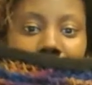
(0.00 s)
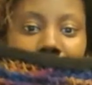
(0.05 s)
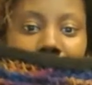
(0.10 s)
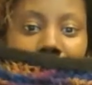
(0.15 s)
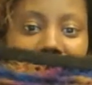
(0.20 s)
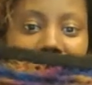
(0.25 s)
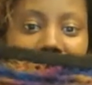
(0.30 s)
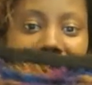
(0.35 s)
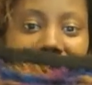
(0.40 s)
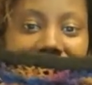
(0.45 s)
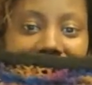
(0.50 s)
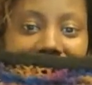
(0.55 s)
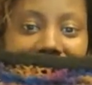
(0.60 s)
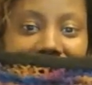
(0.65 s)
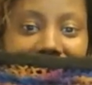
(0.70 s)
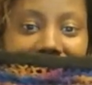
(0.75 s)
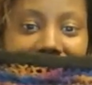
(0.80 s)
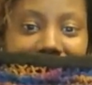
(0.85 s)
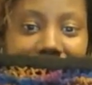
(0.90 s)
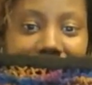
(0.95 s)
One of these
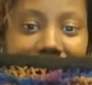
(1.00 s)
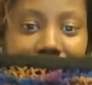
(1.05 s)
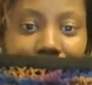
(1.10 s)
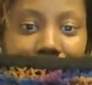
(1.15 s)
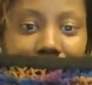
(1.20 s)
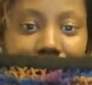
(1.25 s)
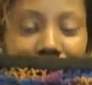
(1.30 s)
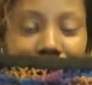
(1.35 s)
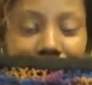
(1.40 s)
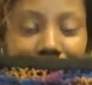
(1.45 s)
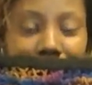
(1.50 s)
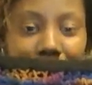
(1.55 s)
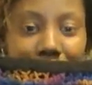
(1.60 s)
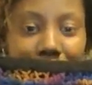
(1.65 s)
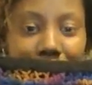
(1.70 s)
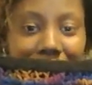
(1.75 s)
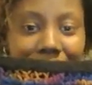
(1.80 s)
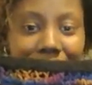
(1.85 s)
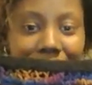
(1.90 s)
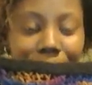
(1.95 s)
days I will write up a
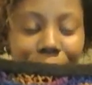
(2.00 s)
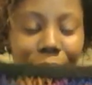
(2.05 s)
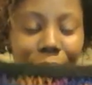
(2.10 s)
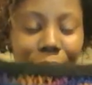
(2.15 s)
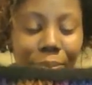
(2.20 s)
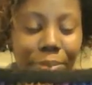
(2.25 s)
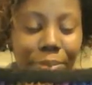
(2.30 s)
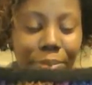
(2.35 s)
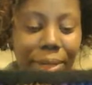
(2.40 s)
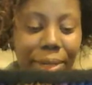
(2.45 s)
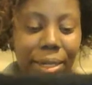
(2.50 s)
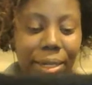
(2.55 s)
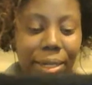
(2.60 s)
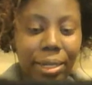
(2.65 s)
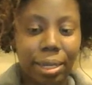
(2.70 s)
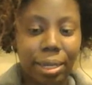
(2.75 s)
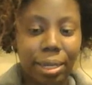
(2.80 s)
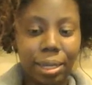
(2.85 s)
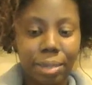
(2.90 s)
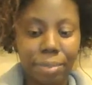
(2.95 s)
pattern, but
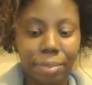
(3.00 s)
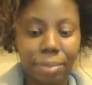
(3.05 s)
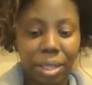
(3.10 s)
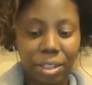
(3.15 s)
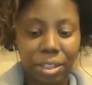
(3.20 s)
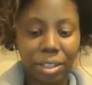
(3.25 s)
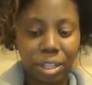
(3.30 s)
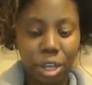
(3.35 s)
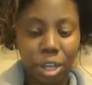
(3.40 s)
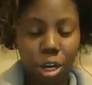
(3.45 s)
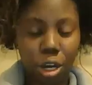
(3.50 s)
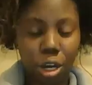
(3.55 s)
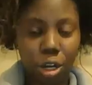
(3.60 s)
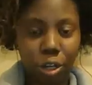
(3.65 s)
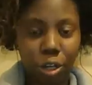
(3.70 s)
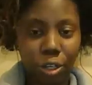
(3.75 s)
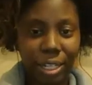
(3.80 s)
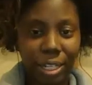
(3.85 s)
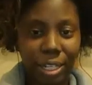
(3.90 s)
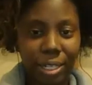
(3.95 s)
the
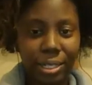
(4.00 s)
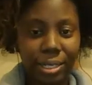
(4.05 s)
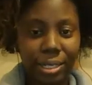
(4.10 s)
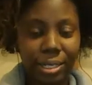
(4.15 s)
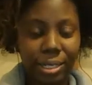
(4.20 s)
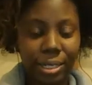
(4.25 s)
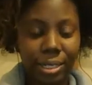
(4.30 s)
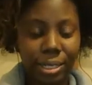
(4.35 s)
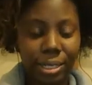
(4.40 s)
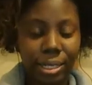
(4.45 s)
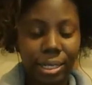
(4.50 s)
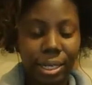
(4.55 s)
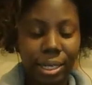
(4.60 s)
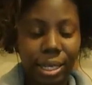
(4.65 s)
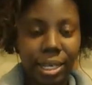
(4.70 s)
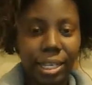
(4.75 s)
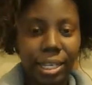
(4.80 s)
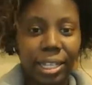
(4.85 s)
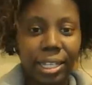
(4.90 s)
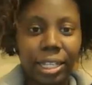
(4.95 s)
yarn is
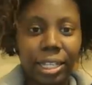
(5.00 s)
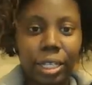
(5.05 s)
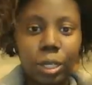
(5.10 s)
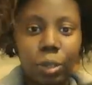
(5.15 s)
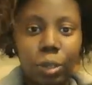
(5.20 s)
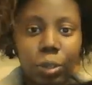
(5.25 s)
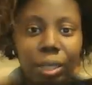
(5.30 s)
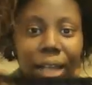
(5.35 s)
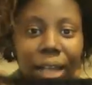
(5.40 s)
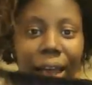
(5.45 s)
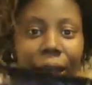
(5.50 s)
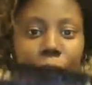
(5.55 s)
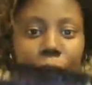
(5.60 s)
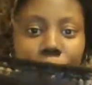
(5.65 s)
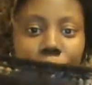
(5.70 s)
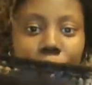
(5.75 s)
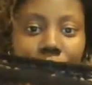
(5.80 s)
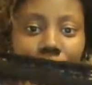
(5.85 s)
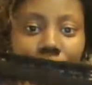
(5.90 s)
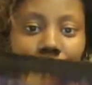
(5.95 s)
EcoCloud,